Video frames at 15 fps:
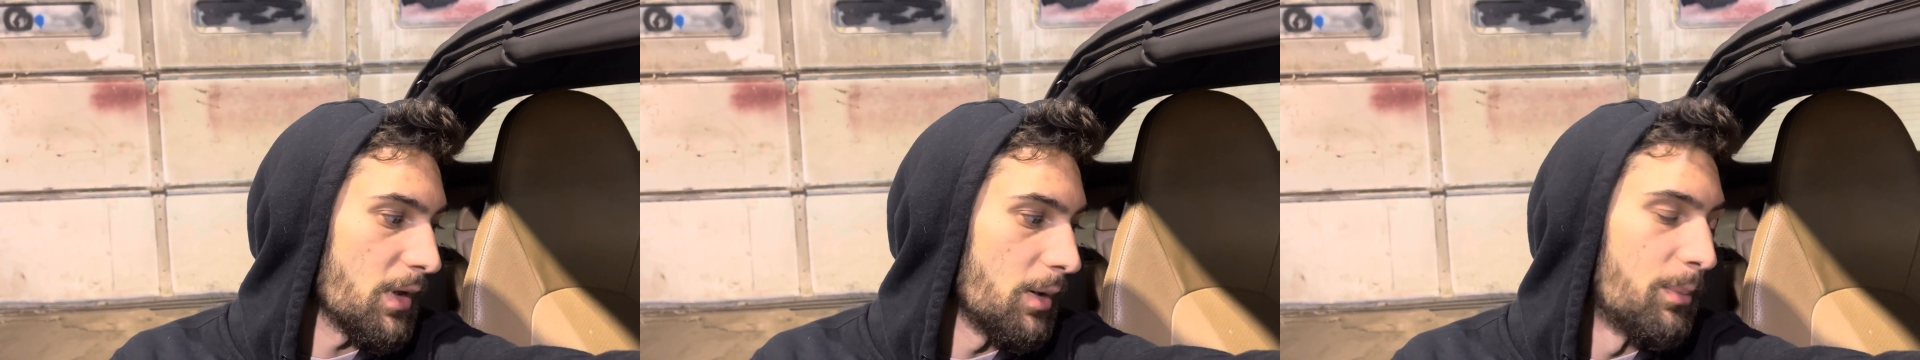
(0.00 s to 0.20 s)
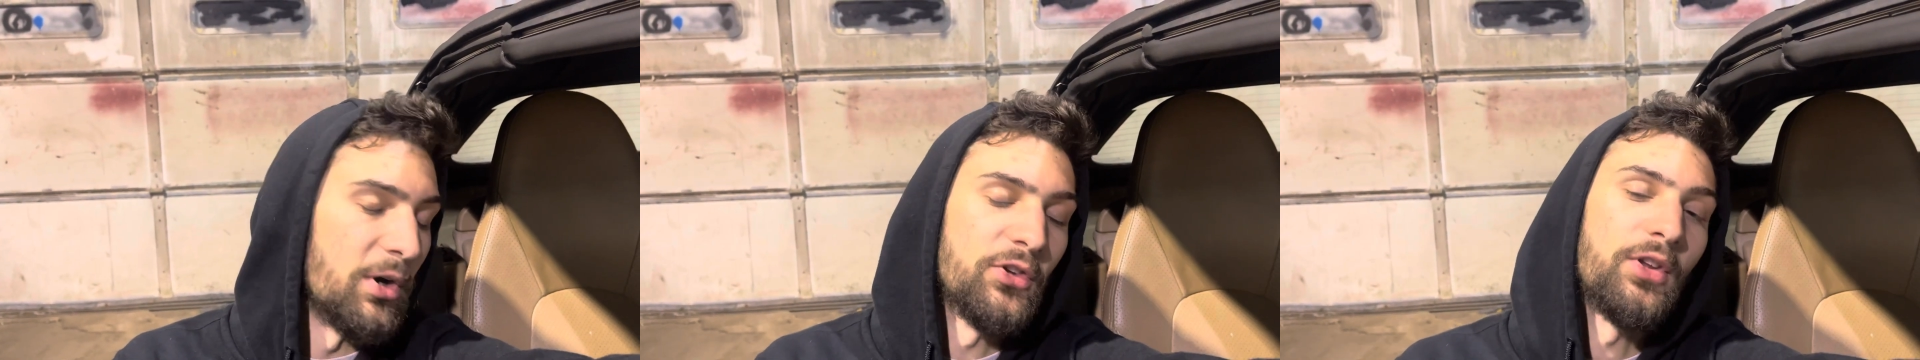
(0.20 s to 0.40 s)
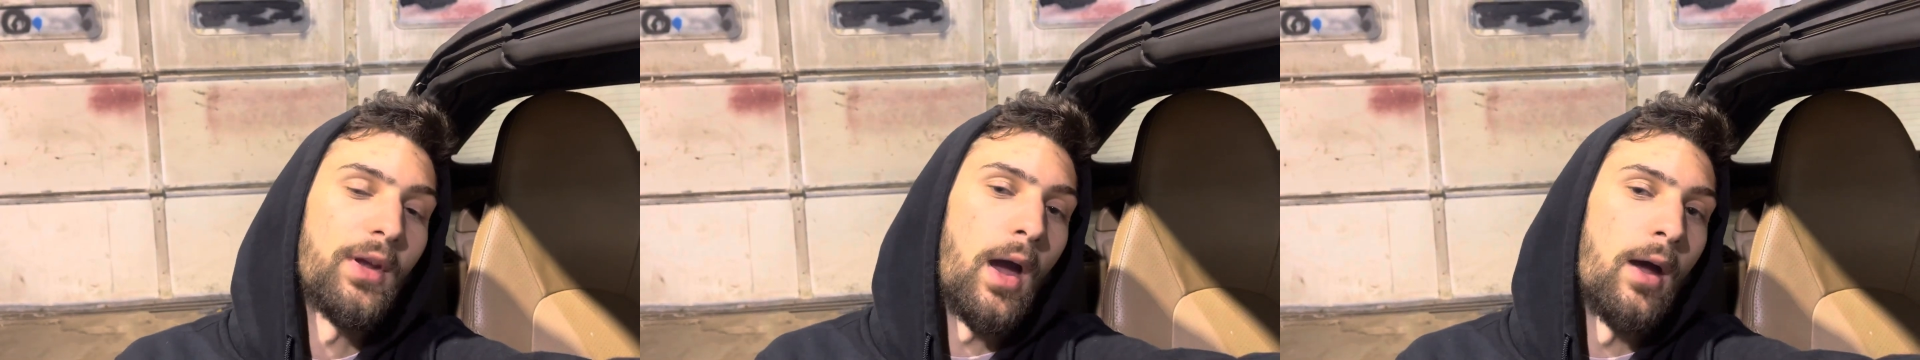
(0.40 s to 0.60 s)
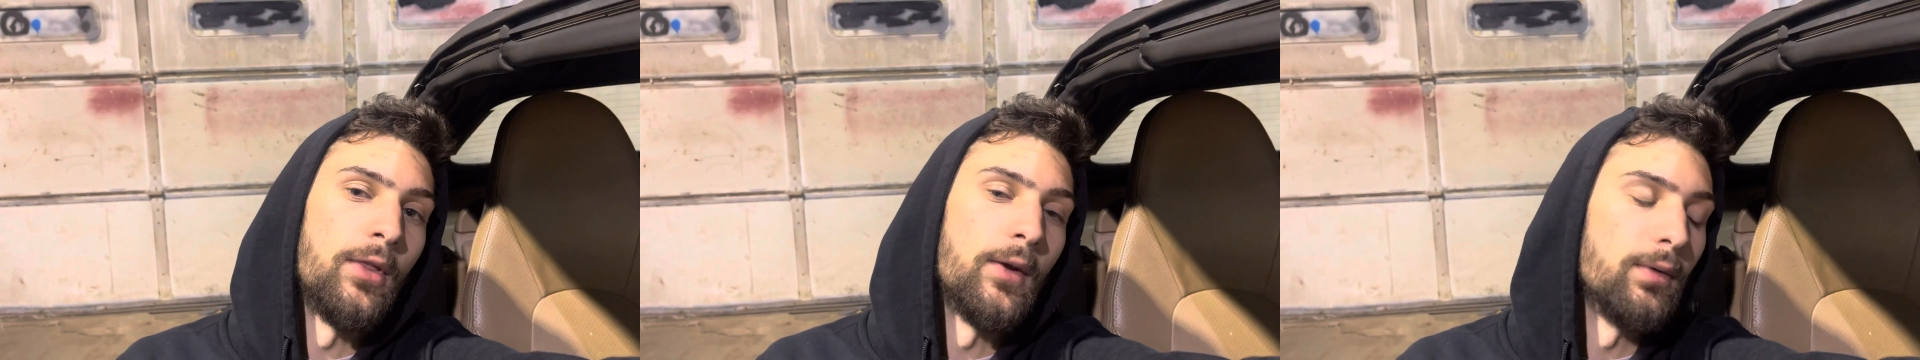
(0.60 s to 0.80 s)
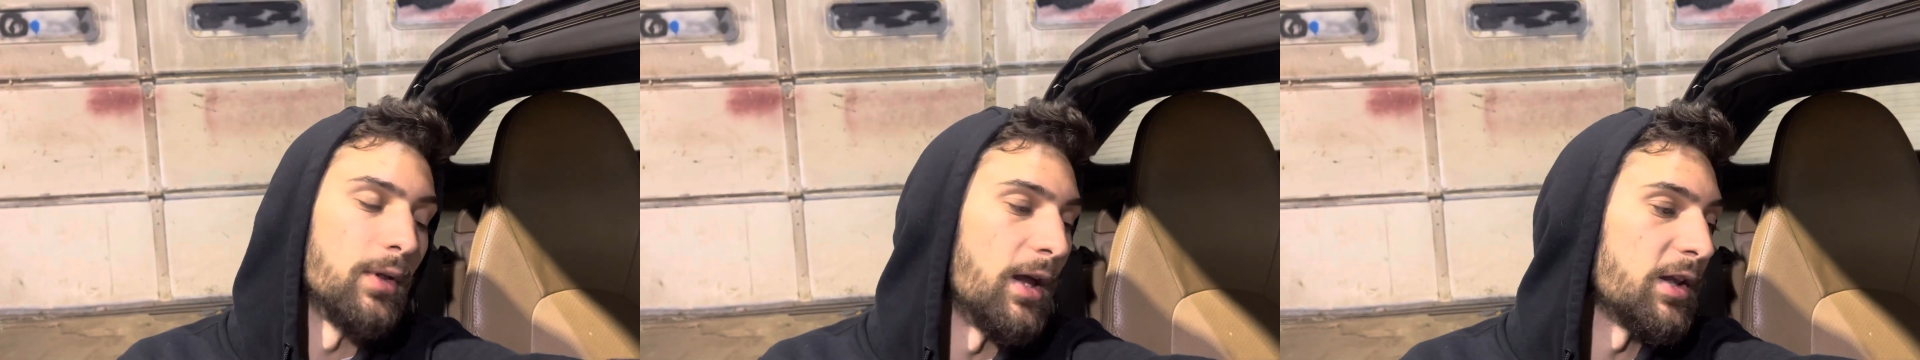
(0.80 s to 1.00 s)
Personally, I
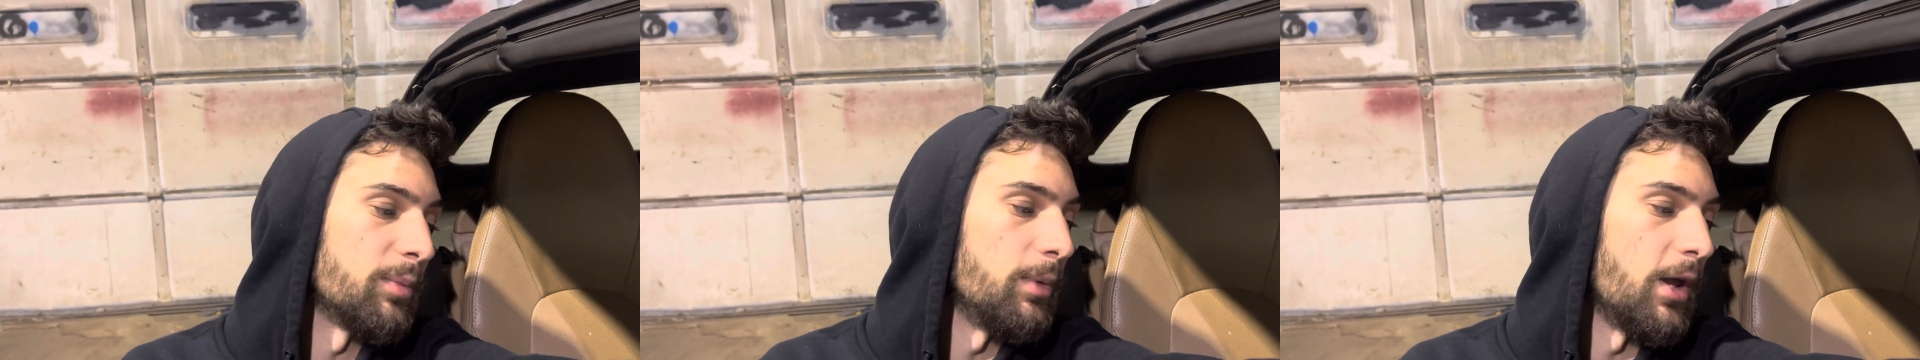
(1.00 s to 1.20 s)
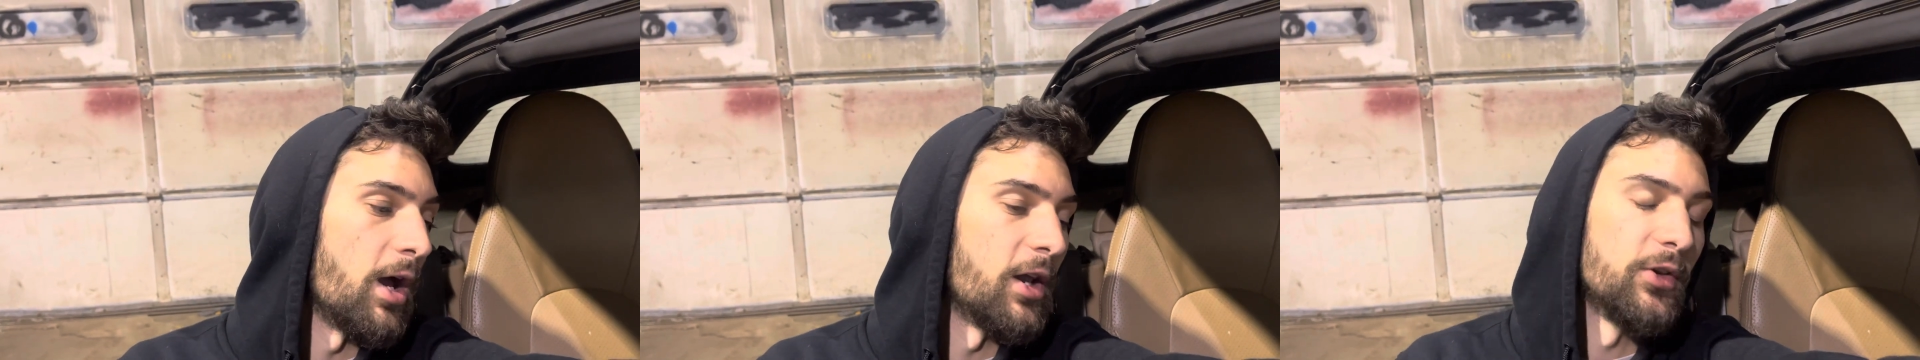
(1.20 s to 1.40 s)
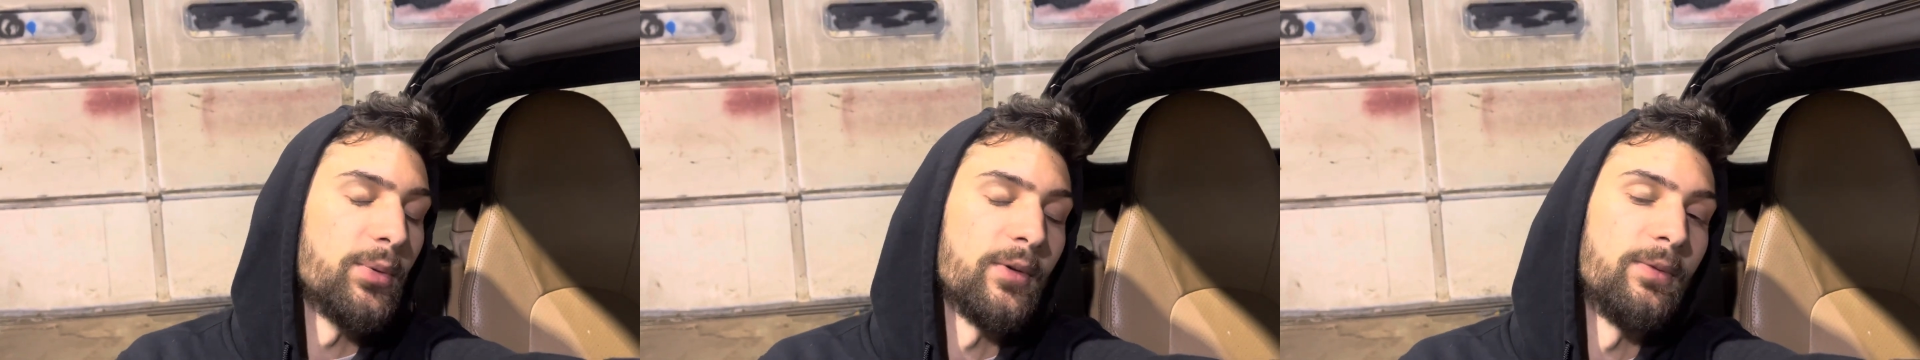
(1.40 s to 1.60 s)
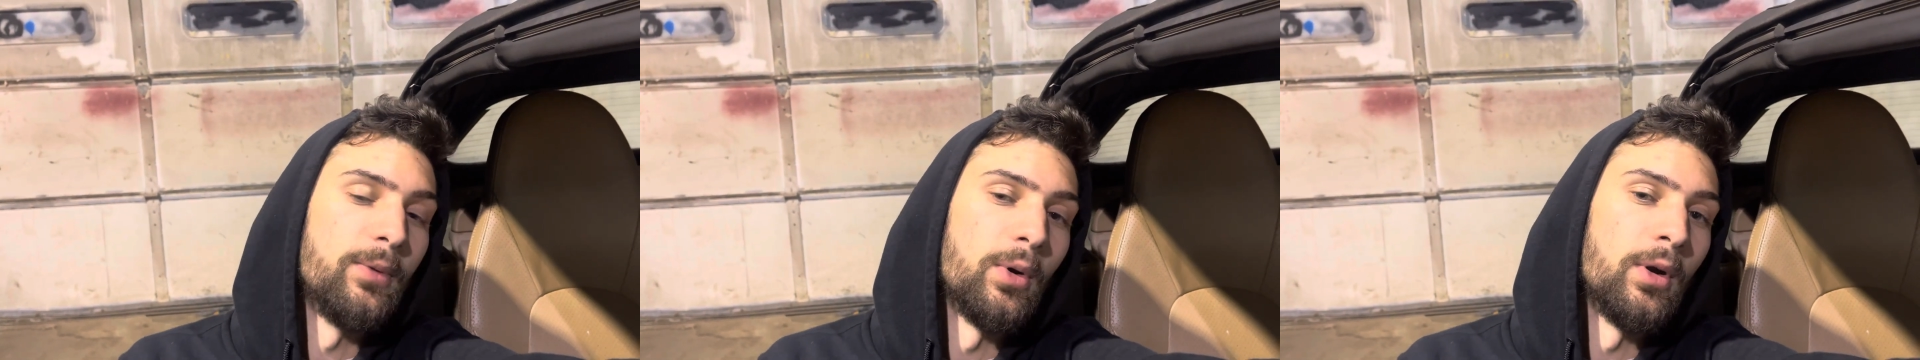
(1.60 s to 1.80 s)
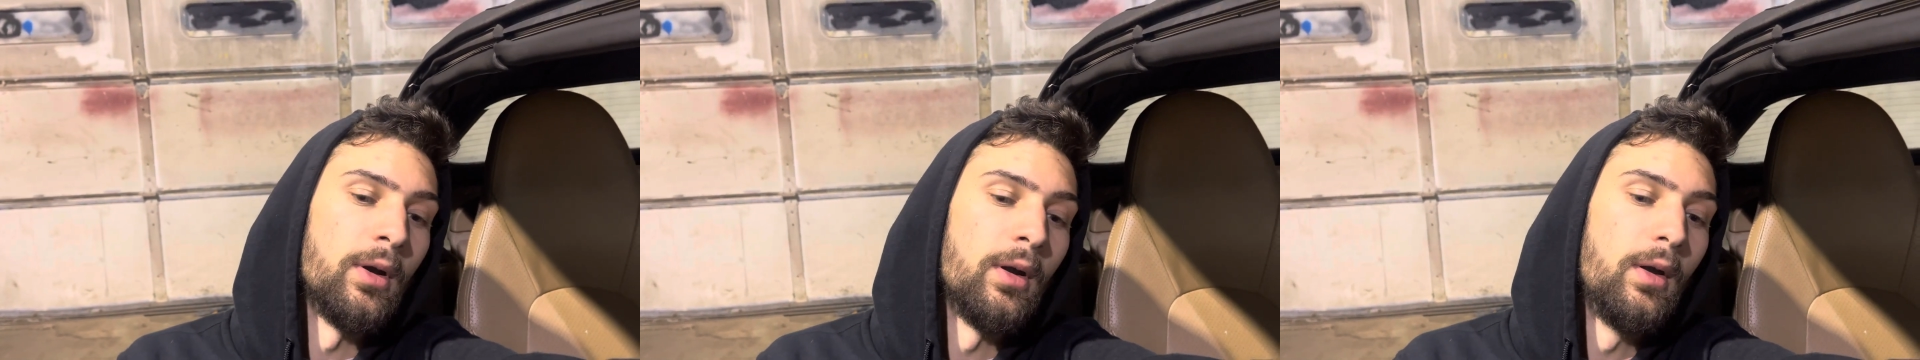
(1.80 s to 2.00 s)
never liked Miatas
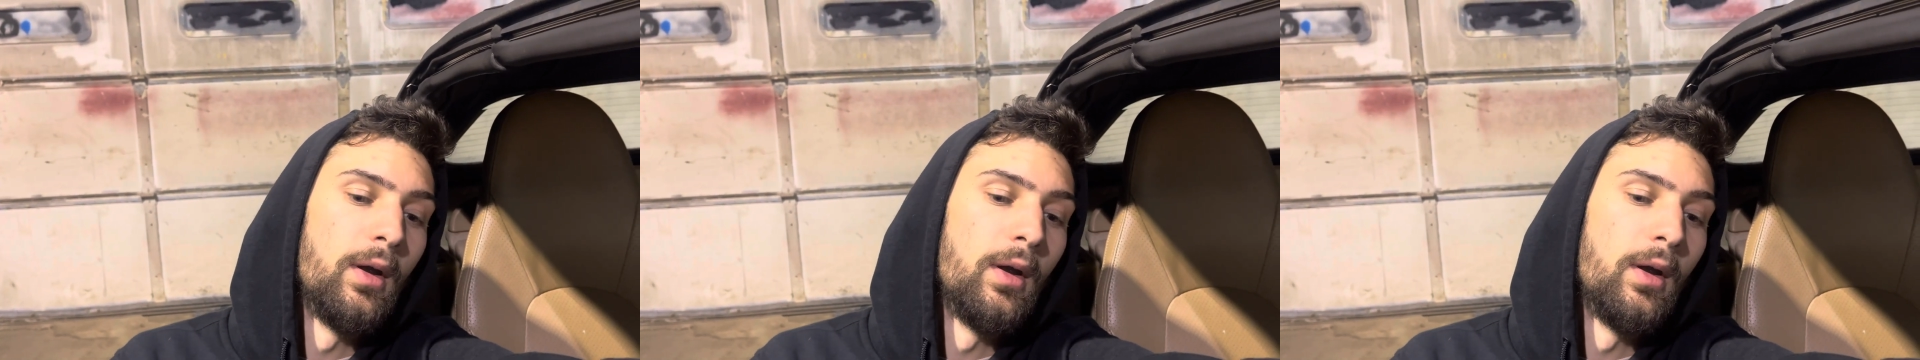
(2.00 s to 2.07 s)
before.